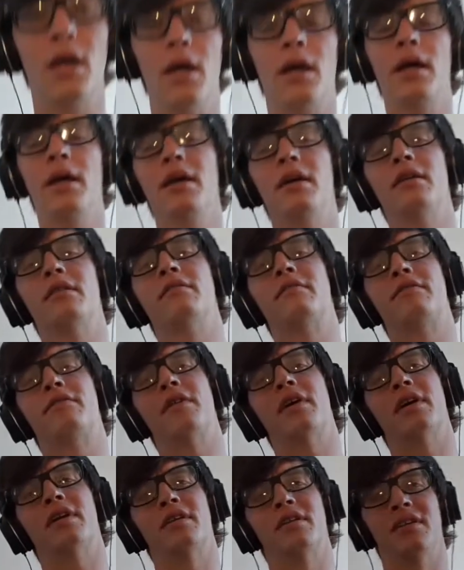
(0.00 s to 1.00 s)
And
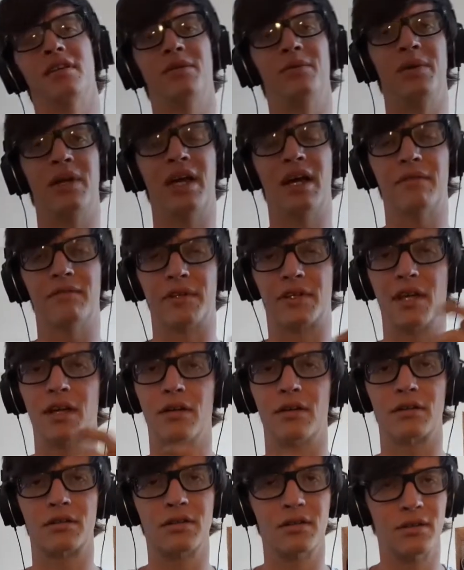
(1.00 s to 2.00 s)
finally, we have a
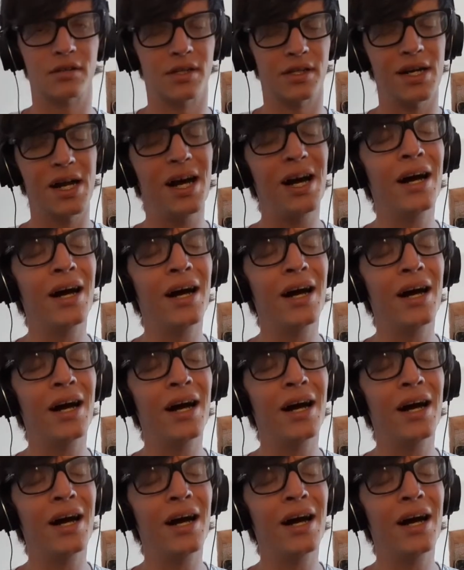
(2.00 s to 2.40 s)
character that